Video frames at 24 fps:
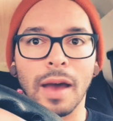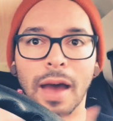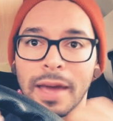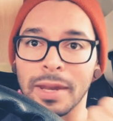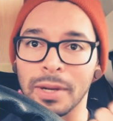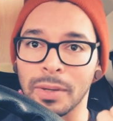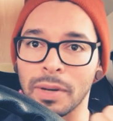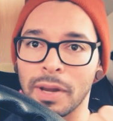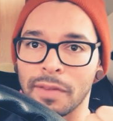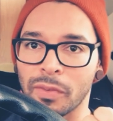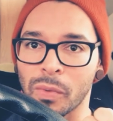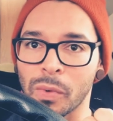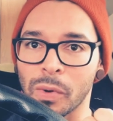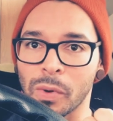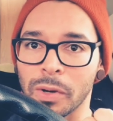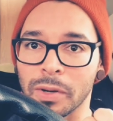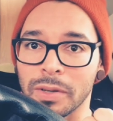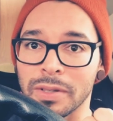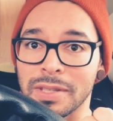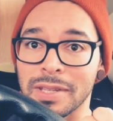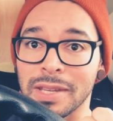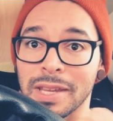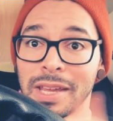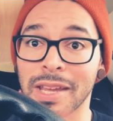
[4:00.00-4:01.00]
I don't have a
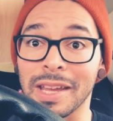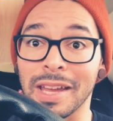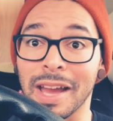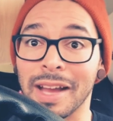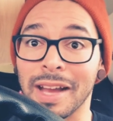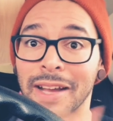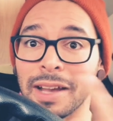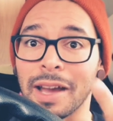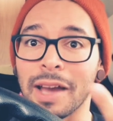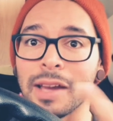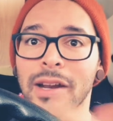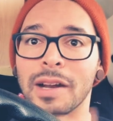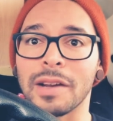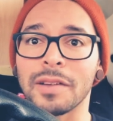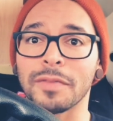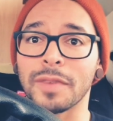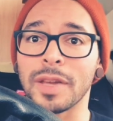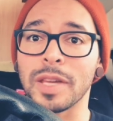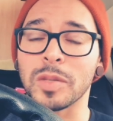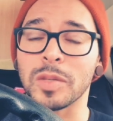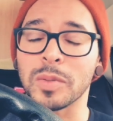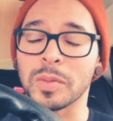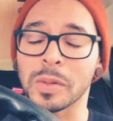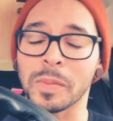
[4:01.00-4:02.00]
warranty. I got it on
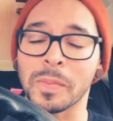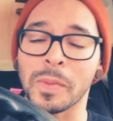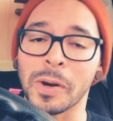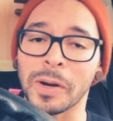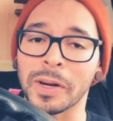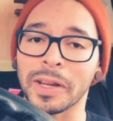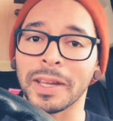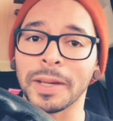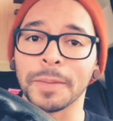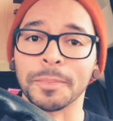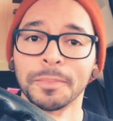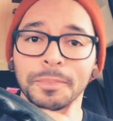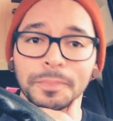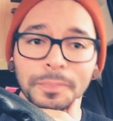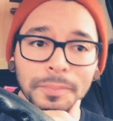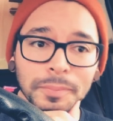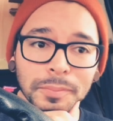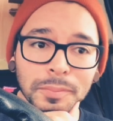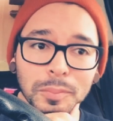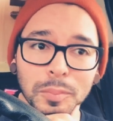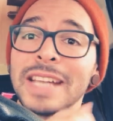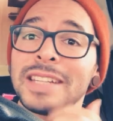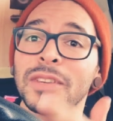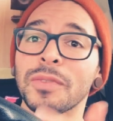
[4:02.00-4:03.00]
Facebook Market.
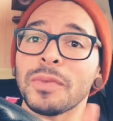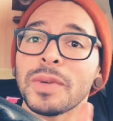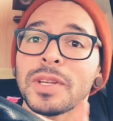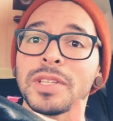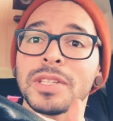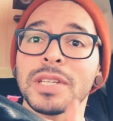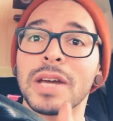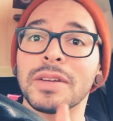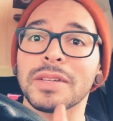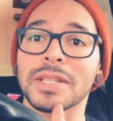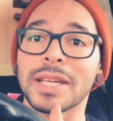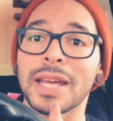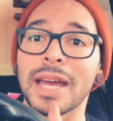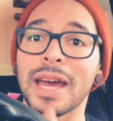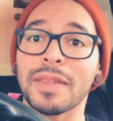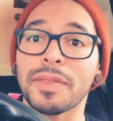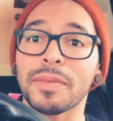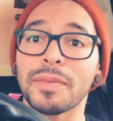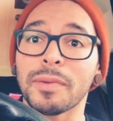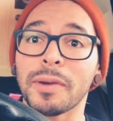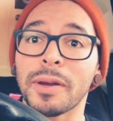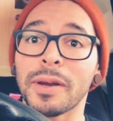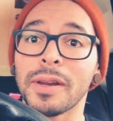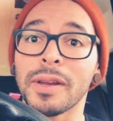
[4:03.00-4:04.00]
I did reach out to
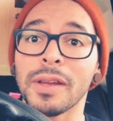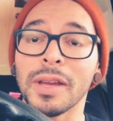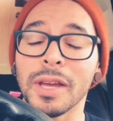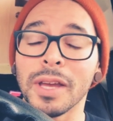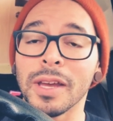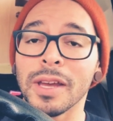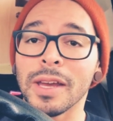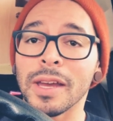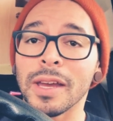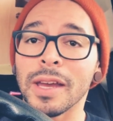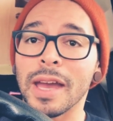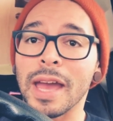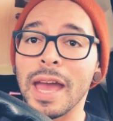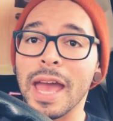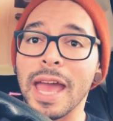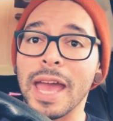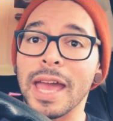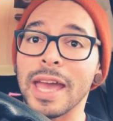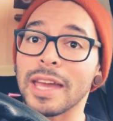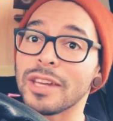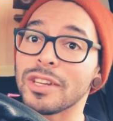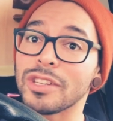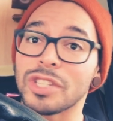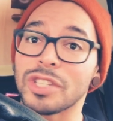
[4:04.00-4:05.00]
Catherine,
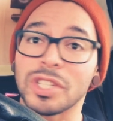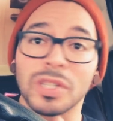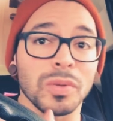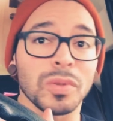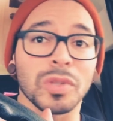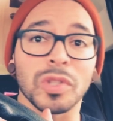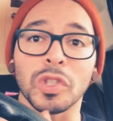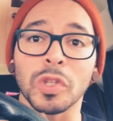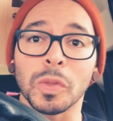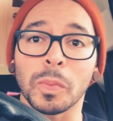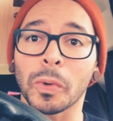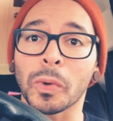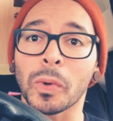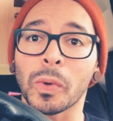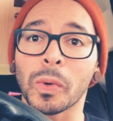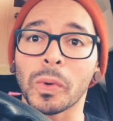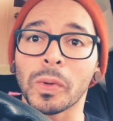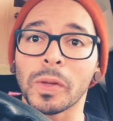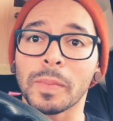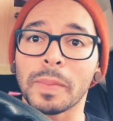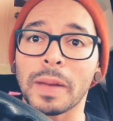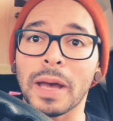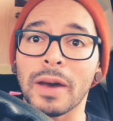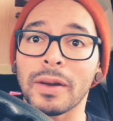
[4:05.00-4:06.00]
and she was super cool
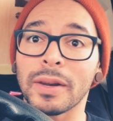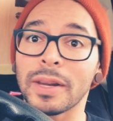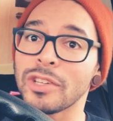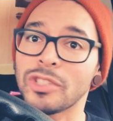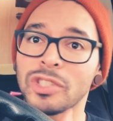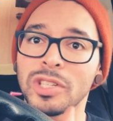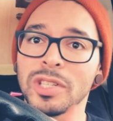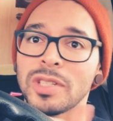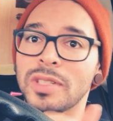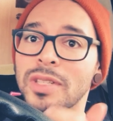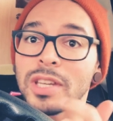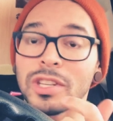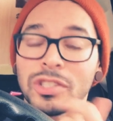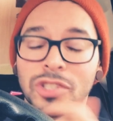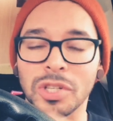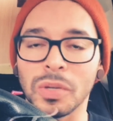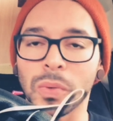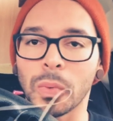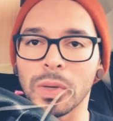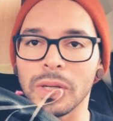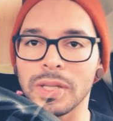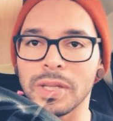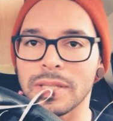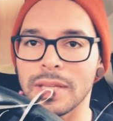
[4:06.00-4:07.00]
about it, and she said she
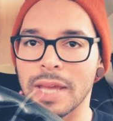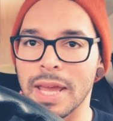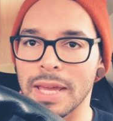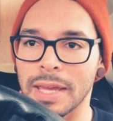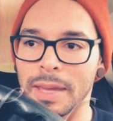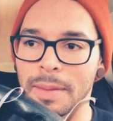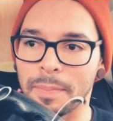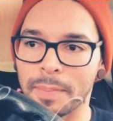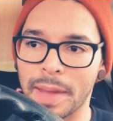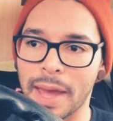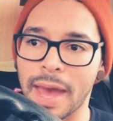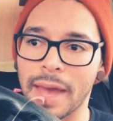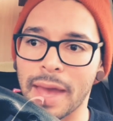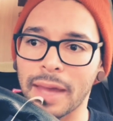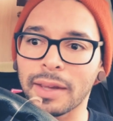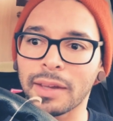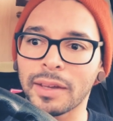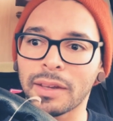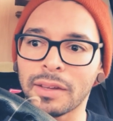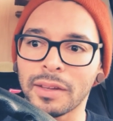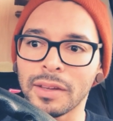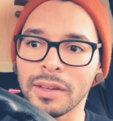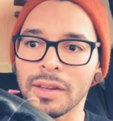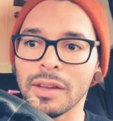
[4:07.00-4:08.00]
would take it
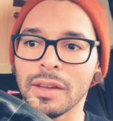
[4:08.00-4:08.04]
back.